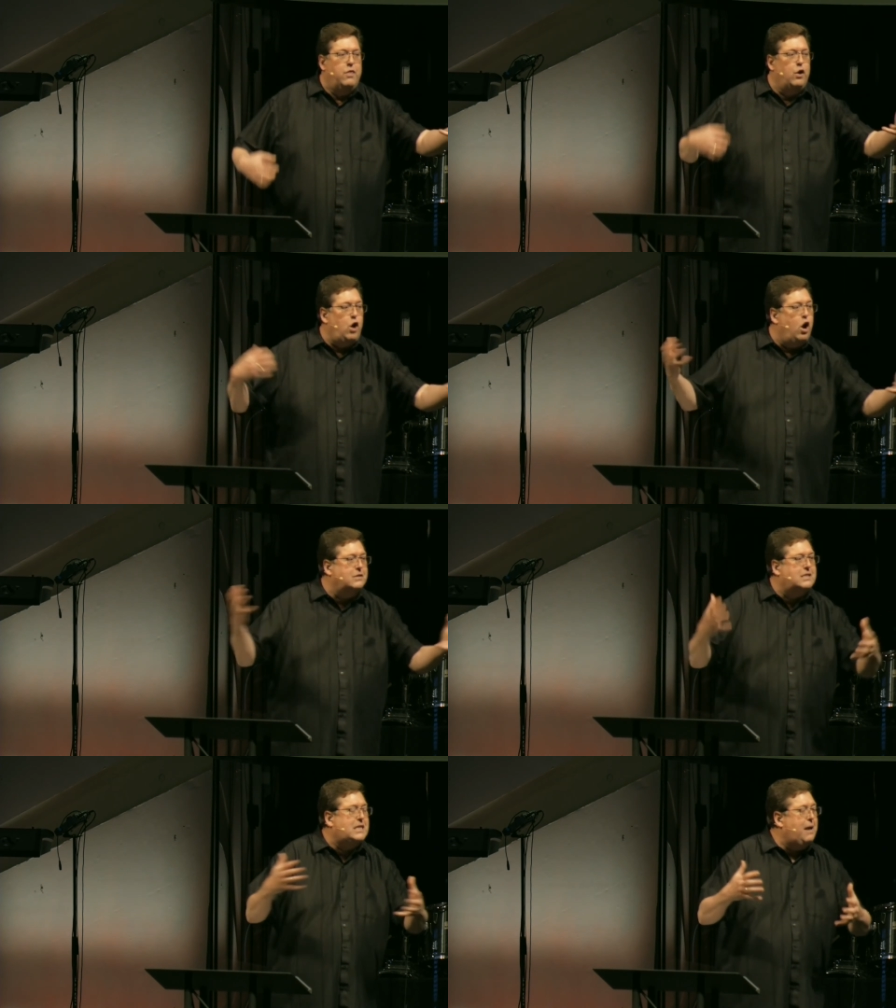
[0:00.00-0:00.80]
They're
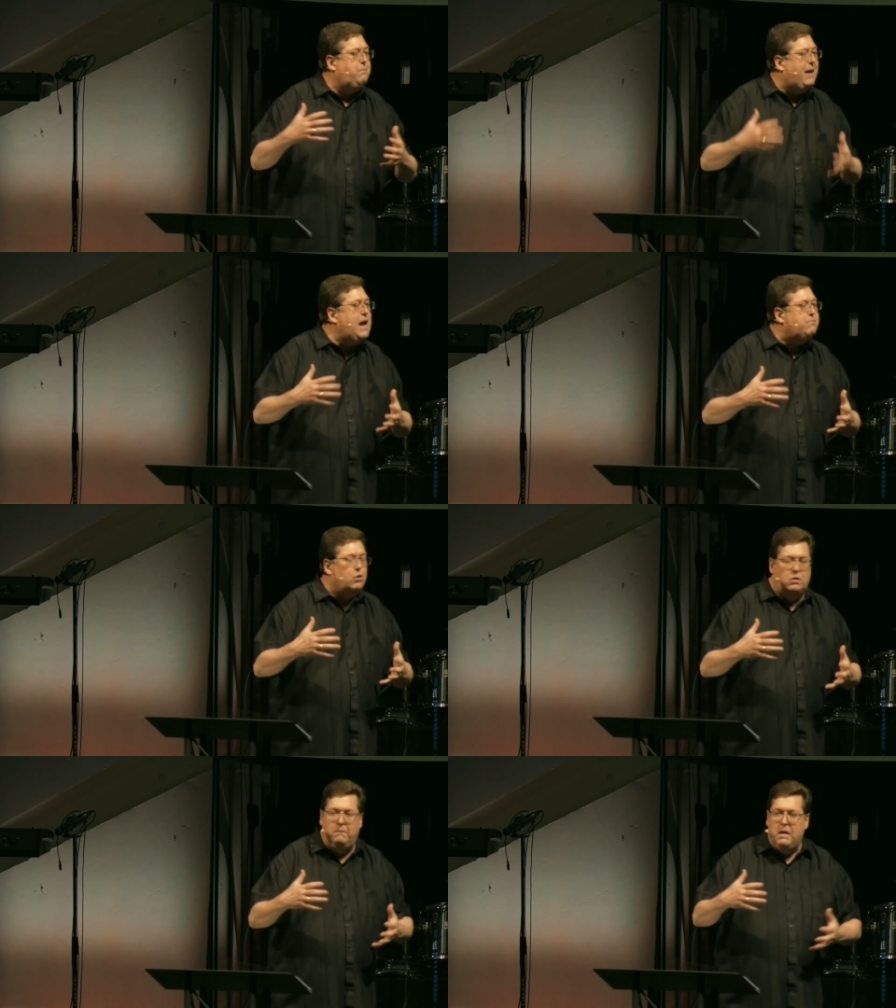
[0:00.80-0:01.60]
all the same
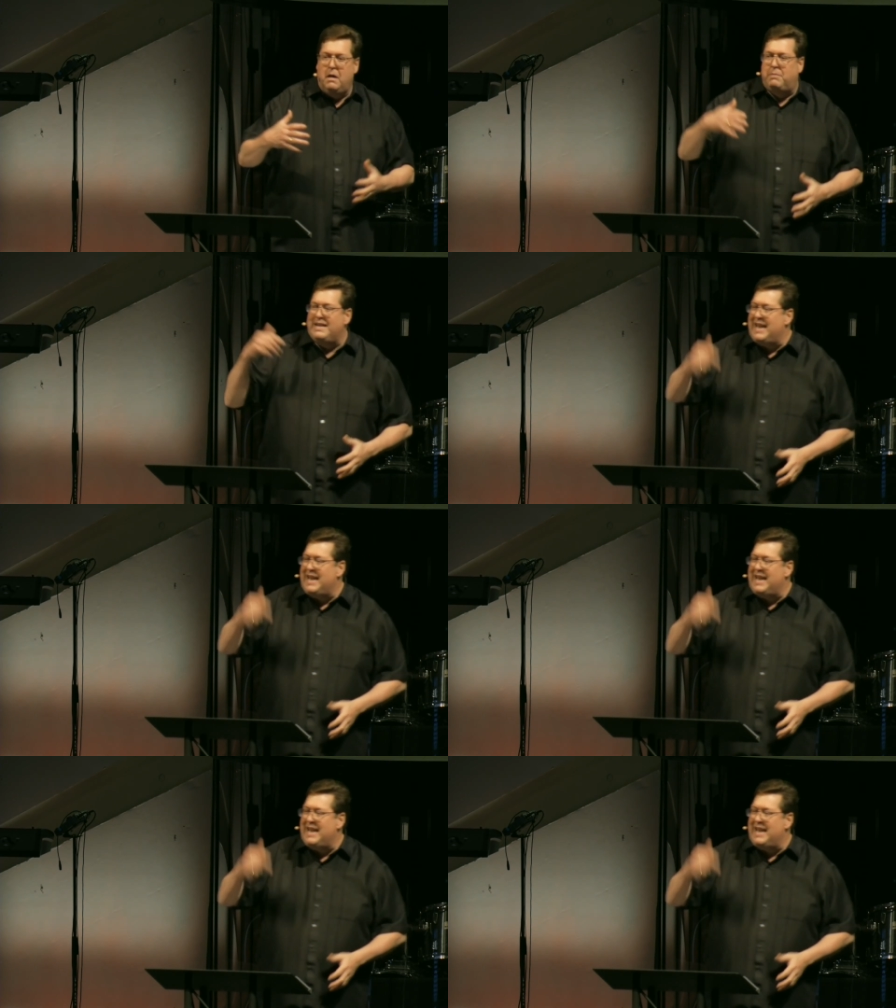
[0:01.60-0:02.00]
people, but